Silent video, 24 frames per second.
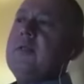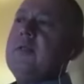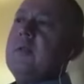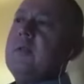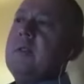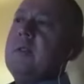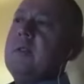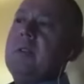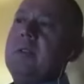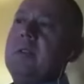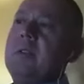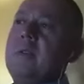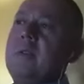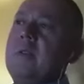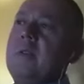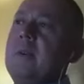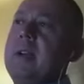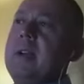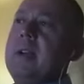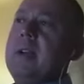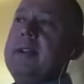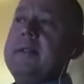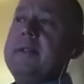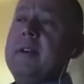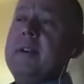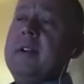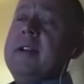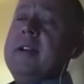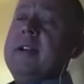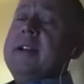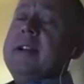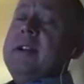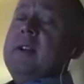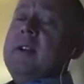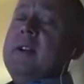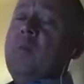or whatever,
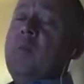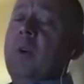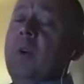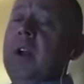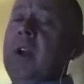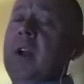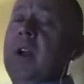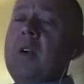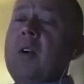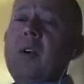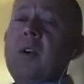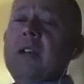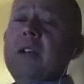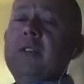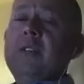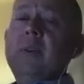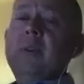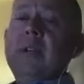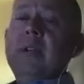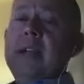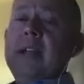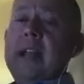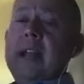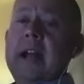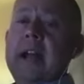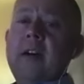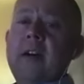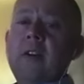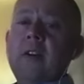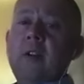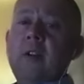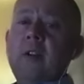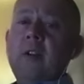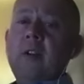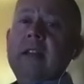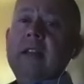we are going to
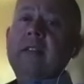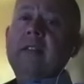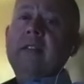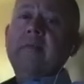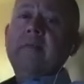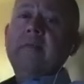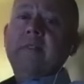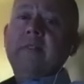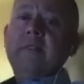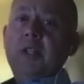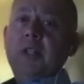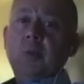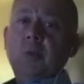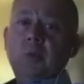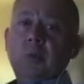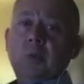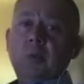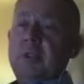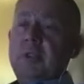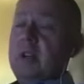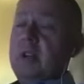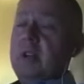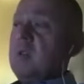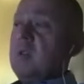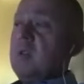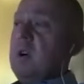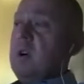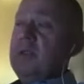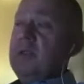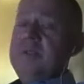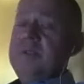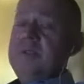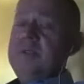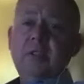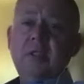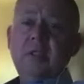encounter individuals
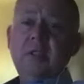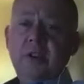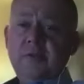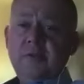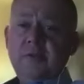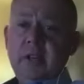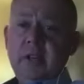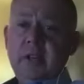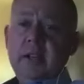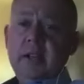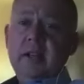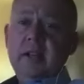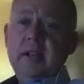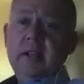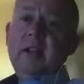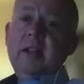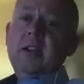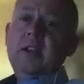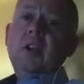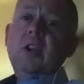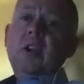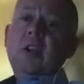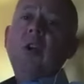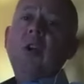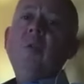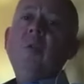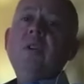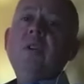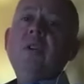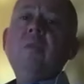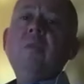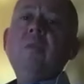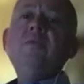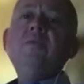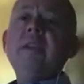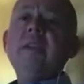across this country who are
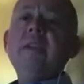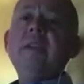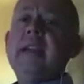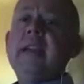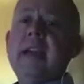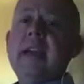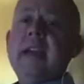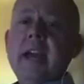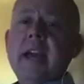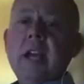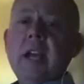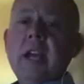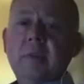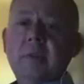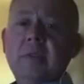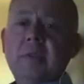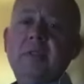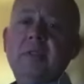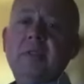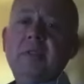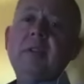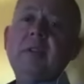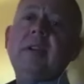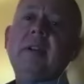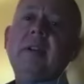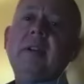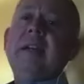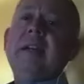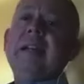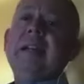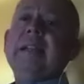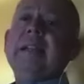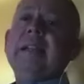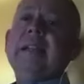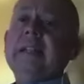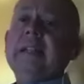using cannabis
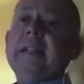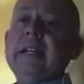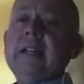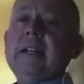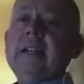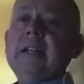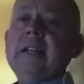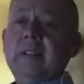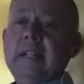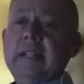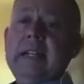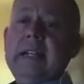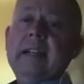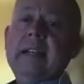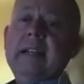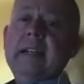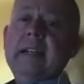legally